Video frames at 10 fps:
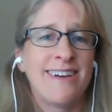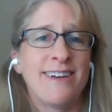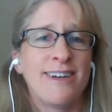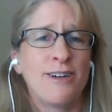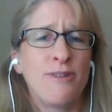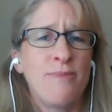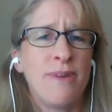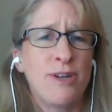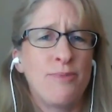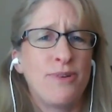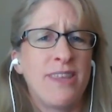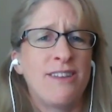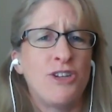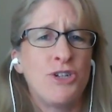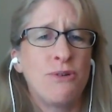Uh, we might want to put that
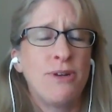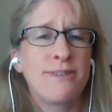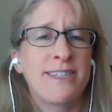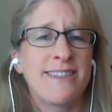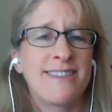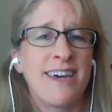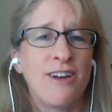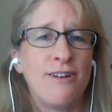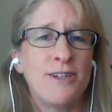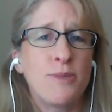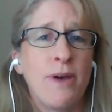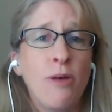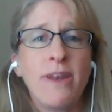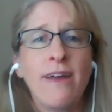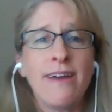in the show notes because it's kind of hard to spell,
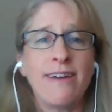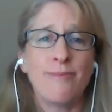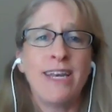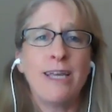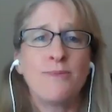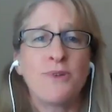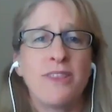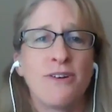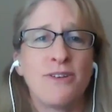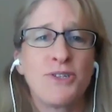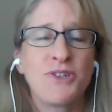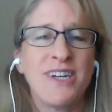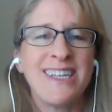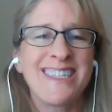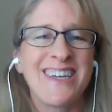but hey, my name's right there on the
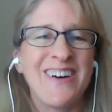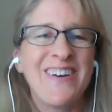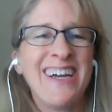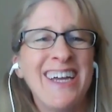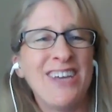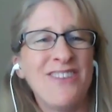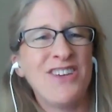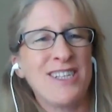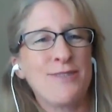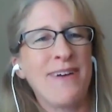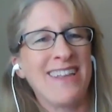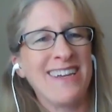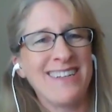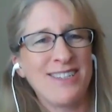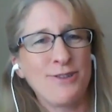screen. So if you can spell
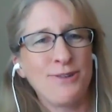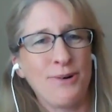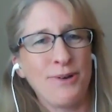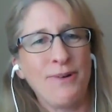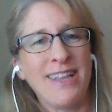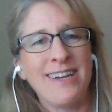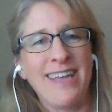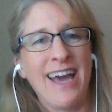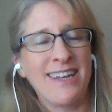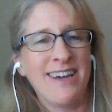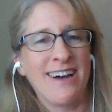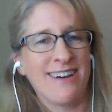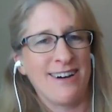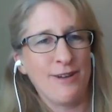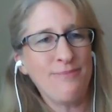it, suehoyuela at
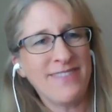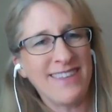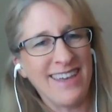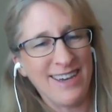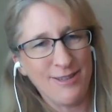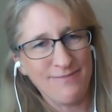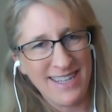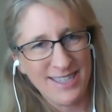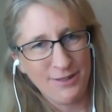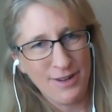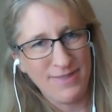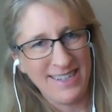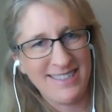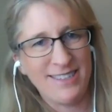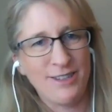um, that's a great
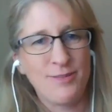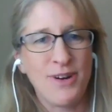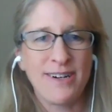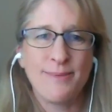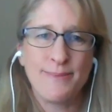place to learn more.